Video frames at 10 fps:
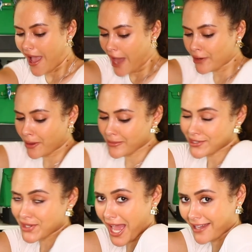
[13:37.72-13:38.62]
I don't have a
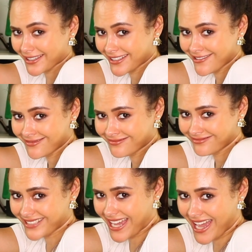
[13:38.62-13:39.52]
snack,
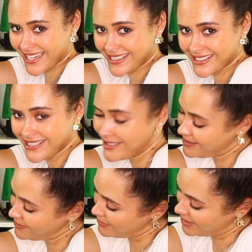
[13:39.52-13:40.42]
okay?
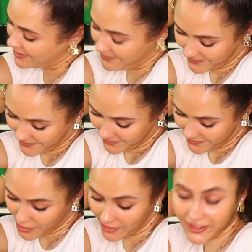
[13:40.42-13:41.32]
Well,
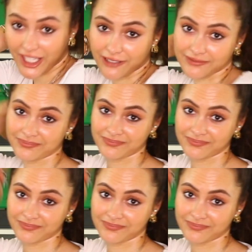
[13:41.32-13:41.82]
not for you.